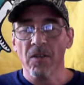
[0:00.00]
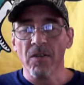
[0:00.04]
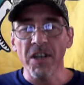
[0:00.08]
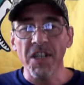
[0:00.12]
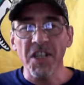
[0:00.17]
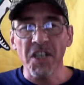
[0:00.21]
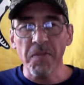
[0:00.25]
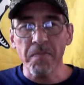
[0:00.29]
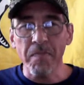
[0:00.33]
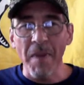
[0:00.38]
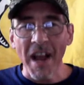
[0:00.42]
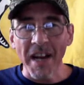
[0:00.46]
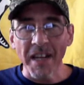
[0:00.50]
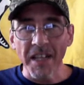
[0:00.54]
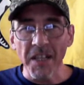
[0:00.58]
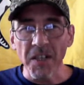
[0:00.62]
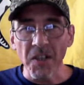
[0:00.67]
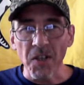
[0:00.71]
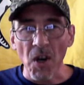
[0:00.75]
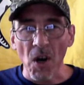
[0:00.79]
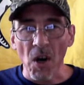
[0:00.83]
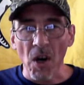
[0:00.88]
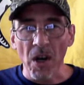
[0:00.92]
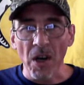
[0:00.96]
Respect
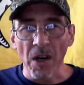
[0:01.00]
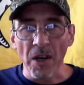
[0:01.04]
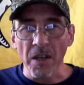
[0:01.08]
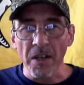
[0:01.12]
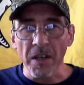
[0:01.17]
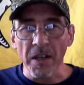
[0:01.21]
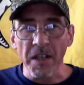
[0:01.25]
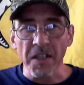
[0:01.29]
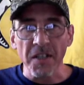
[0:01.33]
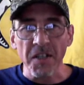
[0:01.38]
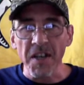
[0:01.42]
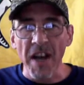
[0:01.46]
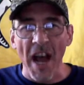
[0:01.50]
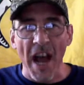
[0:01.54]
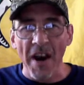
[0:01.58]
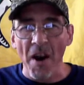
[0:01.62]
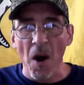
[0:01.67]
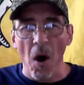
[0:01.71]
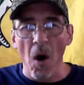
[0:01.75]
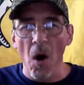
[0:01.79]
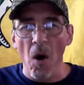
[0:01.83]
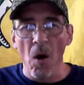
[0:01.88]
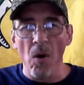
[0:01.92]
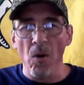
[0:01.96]
is earned. It's
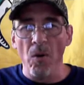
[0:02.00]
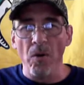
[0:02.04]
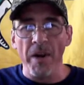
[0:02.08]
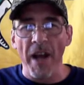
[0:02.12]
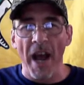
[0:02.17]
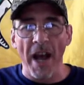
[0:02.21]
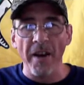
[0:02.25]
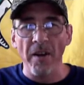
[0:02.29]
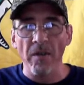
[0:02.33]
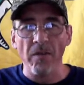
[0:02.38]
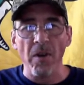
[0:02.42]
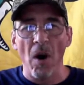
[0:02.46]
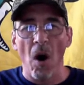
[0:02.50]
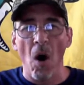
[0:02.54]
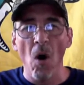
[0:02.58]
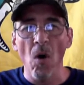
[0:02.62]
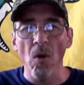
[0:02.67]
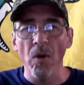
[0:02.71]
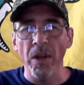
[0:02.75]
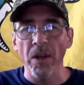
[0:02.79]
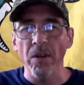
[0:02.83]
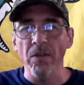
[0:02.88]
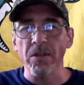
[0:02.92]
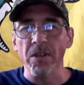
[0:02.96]
not owed. I don't
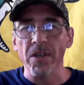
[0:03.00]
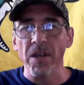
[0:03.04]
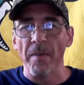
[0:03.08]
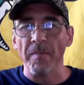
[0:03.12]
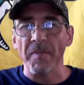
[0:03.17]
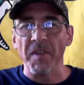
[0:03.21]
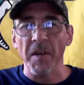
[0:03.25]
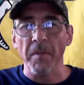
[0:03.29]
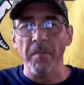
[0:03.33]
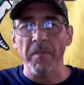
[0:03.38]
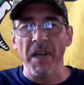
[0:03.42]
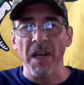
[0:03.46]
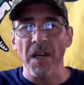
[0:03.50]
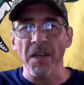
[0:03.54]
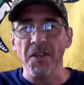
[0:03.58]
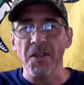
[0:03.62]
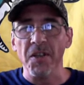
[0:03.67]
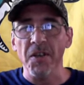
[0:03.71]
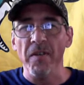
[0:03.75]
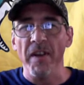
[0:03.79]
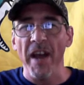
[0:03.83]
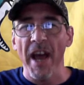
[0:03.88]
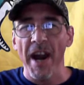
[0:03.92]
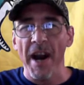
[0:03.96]
owe you something
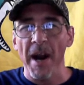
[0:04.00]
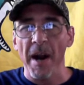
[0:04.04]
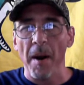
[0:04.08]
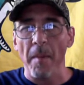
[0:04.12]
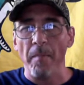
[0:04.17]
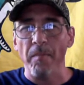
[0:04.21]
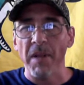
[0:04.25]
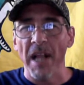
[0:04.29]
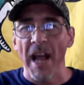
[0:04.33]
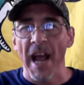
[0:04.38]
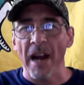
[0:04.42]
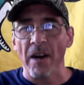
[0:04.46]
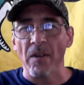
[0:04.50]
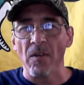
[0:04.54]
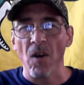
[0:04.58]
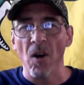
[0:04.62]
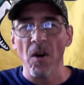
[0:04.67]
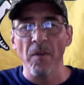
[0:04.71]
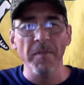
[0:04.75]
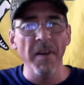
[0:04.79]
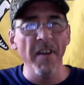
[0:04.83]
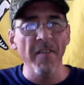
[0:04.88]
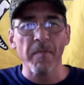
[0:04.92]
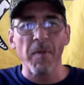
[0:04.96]
because you got on a black
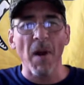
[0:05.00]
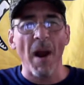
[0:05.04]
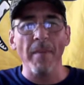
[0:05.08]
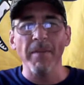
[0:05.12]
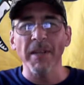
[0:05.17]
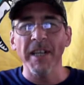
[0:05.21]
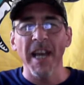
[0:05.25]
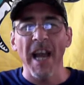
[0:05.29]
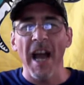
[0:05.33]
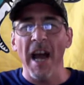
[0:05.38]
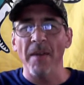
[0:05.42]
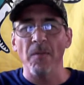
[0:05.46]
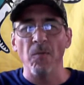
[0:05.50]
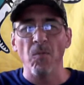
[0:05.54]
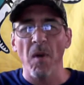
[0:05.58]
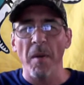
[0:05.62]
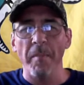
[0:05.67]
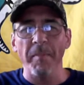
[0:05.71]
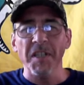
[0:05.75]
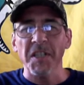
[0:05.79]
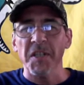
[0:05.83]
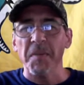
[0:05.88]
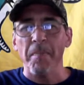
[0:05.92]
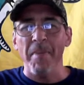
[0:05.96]
robe. You've probably got
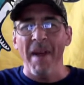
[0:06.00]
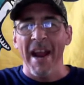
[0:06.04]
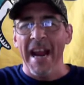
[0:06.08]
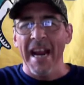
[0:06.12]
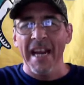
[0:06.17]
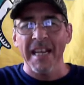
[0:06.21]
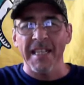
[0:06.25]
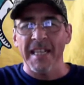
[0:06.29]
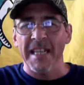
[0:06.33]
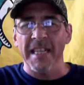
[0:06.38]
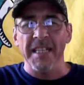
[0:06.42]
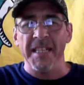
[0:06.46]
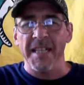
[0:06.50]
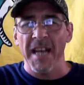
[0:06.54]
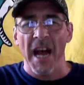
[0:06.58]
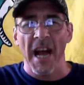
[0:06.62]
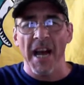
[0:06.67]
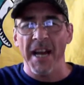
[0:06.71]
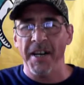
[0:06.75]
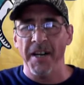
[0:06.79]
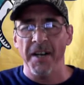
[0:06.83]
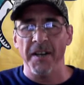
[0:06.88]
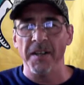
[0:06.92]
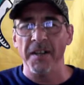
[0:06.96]
women's panties
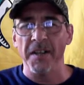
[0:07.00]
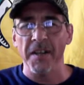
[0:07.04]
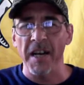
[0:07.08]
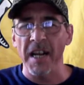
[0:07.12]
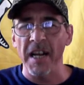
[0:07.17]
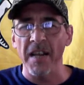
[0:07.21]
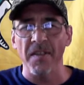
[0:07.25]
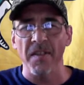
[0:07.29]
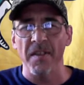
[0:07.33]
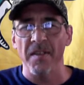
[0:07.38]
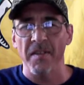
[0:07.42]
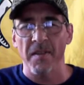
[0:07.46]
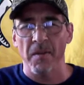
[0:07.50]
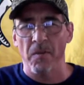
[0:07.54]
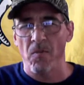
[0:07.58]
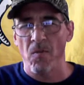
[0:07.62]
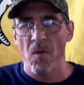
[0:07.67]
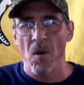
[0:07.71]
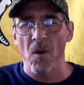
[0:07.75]
on underneath of the